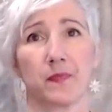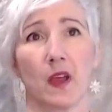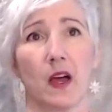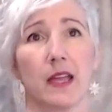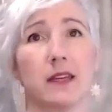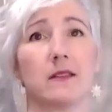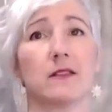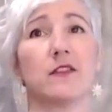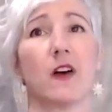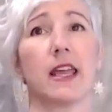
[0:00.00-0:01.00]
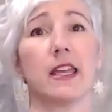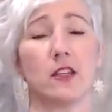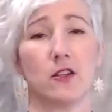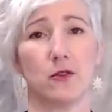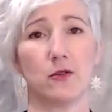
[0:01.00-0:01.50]
I invite
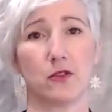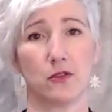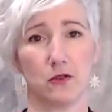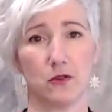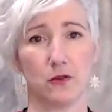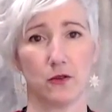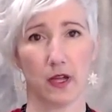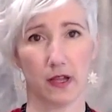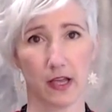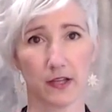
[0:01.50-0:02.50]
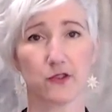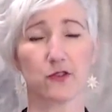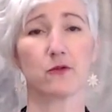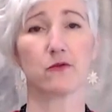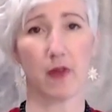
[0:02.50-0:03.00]
you to
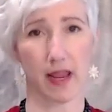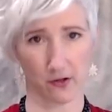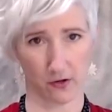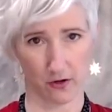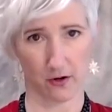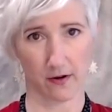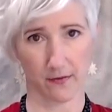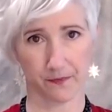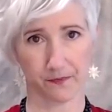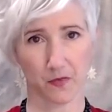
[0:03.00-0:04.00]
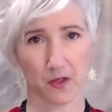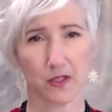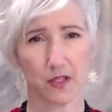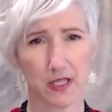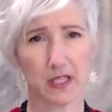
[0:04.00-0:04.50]
surrender
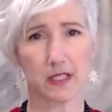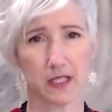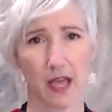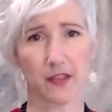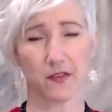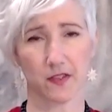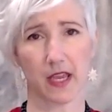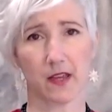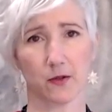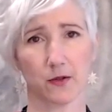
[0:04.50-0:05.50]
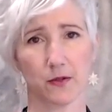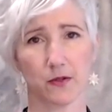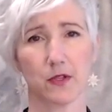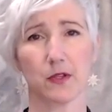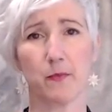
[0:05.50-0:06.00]
to these death cycles
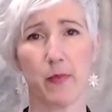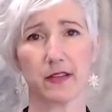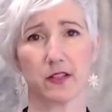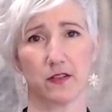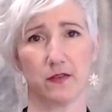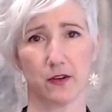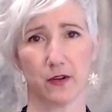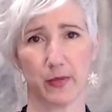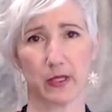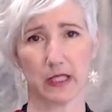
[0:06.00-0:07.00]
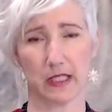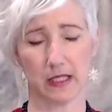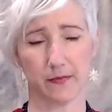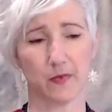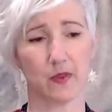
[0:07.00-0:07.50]
to the best of your
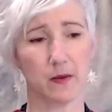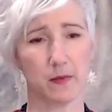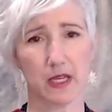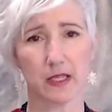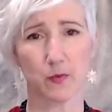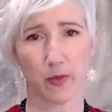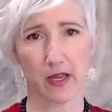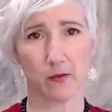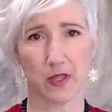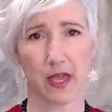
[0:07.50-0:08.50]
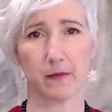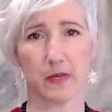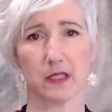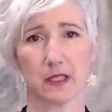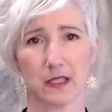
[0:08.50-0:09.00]
ability. And let me explain what that
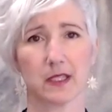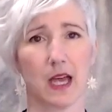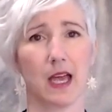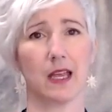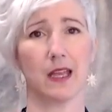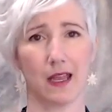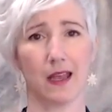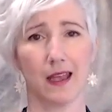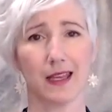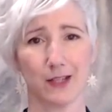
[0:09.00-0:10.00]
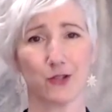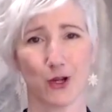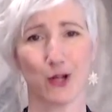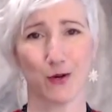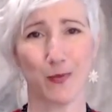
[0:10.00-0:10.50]
means, because I get
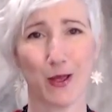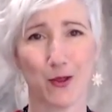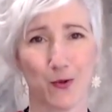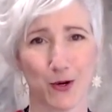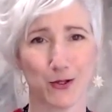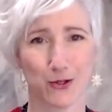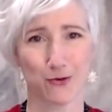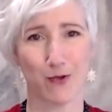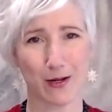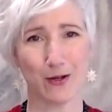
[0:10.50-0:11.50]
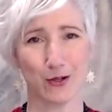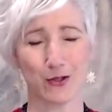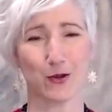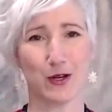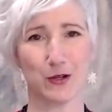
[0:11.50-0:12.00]
triggered by the word surrender.
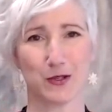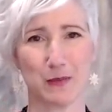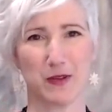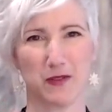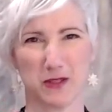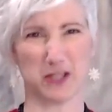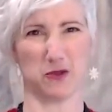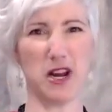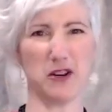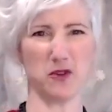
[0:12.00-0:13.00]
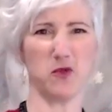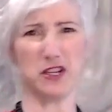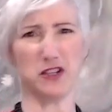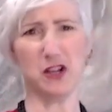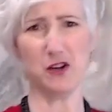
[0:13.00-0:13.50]
So I know some of you are like, surrender what?
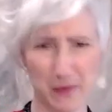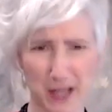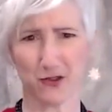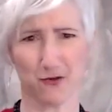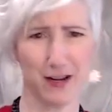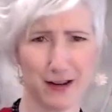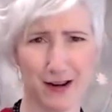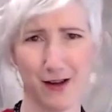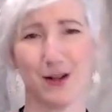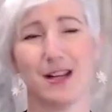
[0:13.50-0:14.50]
No, not surrendering, no.